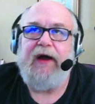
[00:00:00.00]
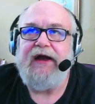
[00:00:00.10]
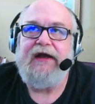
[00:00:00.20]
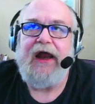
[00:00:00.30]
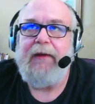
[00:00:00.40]

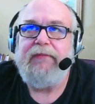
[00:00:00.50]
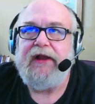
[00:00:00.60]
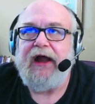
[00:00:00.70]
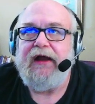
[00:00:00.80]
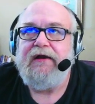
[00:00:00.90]

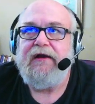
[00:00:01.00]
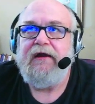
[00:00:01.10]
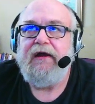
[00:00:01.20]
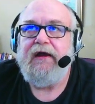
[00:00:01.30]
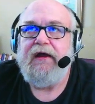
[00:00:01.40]
template
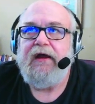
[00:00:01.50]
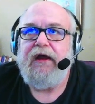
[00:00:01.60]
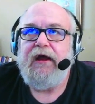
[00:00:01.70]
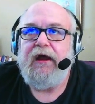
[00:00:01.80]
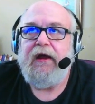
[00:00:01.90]

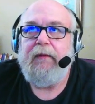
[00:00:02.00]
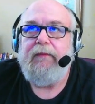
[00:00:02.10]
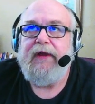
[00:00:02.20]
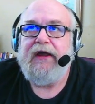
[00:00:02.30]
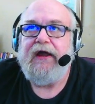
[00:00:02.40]

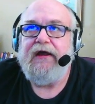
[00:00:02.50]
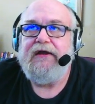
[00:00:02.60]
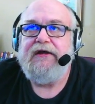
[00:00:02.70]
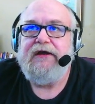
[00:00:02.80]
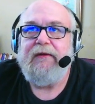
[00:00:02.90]

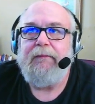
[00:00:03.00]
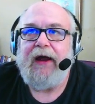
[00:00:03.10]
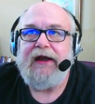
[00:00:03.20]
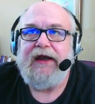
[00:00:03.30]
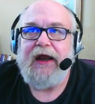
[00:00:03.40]
because
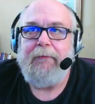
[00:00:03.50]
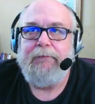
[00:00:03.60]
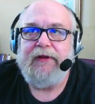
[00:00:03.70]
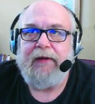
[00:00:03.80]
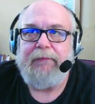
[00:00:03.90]
my
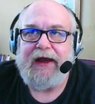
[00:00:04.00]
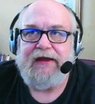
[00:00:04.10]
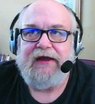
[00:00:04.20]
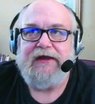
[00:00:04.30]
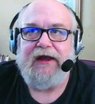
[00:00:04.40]
template,
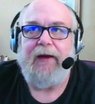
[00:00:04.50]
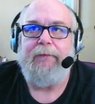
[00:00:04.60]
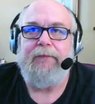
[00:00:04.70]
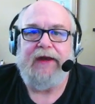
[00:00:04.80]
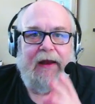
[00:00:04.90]
basic setup
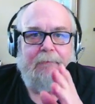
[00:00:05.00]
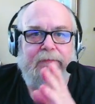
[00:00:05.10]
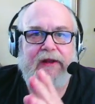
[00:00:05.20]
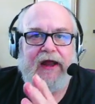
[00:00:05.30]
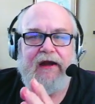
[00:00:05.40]

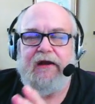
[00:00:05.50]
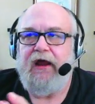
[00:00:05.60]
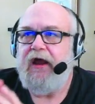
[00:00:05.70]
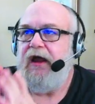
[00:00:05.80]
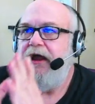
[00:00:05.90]
template,
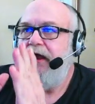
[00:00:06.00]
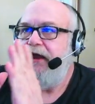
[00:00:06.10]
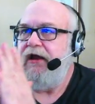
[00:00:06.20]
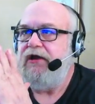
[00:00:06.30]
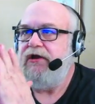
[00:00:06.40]

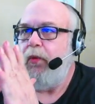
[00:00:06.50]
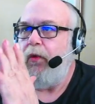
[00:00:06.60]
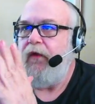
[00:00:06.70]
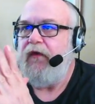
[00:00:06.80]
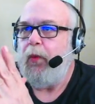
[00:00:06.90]
is the
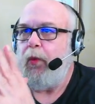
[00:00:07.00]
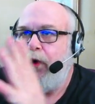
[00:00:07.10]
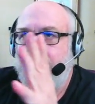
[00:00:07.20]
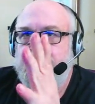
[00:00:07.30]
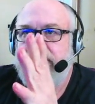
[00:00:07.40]
one that
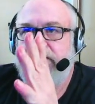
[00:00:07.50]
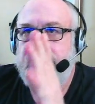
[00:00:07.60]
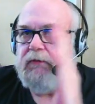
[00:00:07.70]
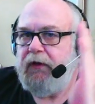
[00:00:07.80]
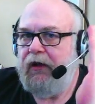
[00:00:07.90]
works
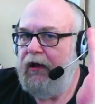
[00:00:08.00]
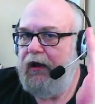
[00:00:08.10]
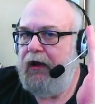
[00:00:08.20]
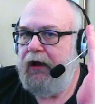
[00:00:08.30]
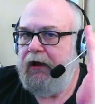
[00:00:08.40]

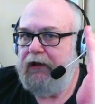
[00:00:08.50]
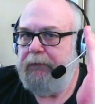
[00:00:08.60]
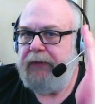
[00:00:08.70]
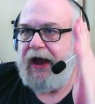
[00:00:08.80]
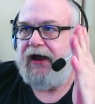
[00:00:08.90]

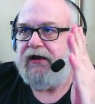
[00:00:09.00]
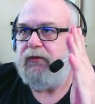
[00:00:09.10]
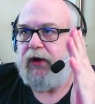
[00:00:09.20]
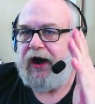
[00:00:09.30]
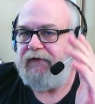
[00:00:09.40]
best.
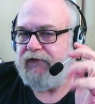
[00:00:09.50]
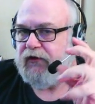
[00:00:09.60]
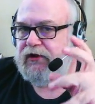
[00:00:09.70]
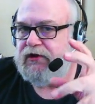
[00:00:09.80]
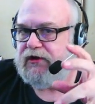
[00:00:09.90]
When I
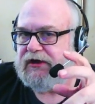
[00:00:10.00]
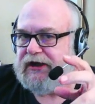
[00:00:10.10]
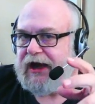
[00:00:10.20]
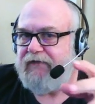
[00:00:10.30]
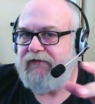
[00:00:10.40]
first
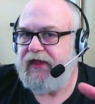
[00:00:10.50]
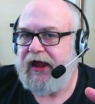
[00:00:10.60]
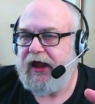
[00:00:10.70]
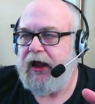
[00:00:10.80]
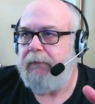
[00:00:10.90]
set
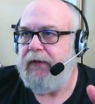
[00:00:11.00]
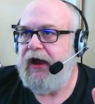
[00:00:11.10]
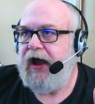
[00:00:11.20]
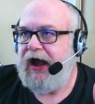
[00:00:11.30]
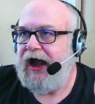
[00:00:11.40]
everything up,
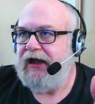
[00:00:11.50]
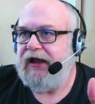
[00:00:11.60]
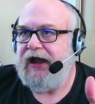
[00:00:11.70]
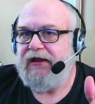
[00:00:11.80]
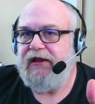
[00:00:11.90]
I
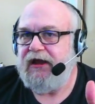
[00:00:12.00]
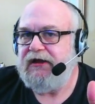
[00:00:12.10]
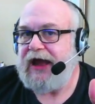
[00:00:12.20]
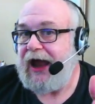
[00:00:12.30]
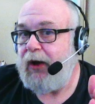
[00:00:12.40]
like
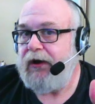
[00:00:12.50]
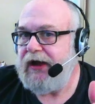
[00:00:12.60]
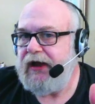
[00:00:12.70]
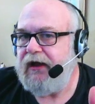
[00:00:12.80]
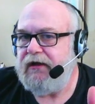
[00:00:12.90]
this how it
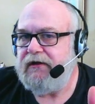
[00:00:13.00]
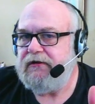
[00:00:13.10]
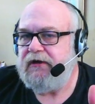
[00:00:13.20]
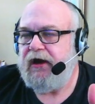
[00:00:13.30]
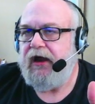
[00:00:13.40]
is,
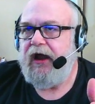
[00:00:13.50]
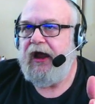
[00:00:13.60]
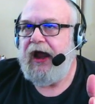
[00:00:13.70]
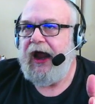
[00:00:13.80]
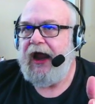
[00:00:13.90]

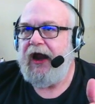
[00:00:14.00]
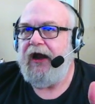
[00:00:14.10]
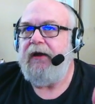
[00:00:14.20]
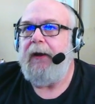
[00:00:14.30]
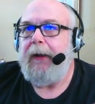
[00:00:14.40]
and